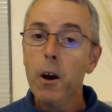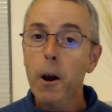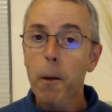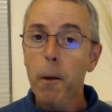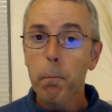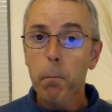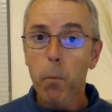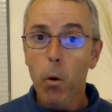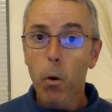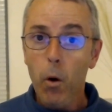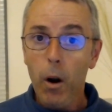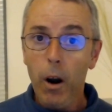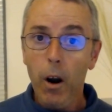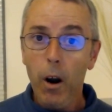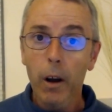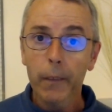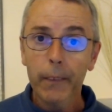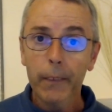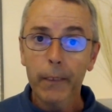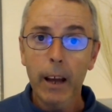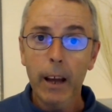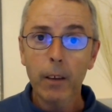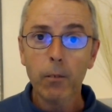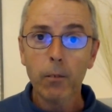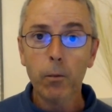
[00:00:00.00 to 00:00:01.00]
More on
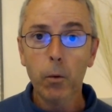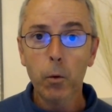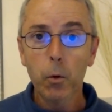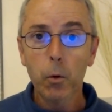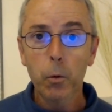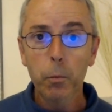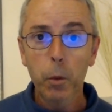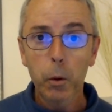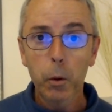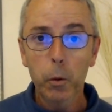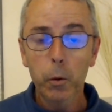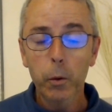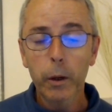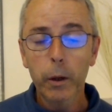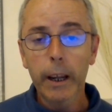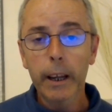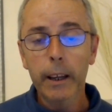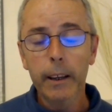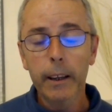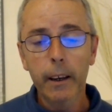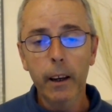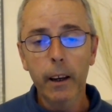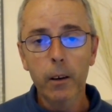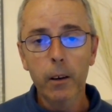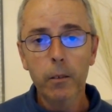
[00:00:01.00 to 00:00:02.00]
that full moon
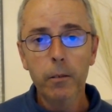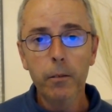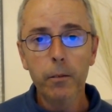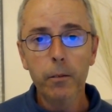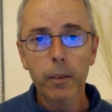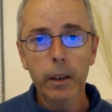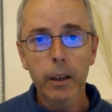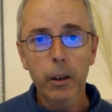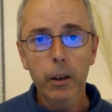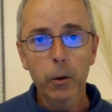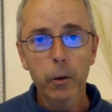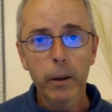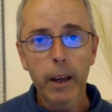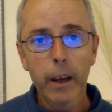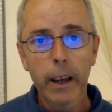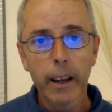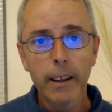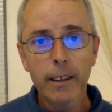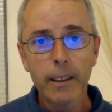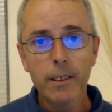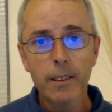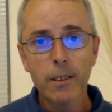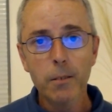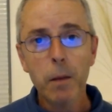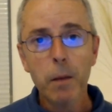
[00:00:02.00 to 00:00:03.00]
in a few
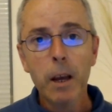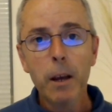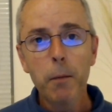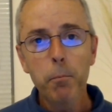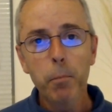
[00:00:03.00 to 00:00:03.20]
days.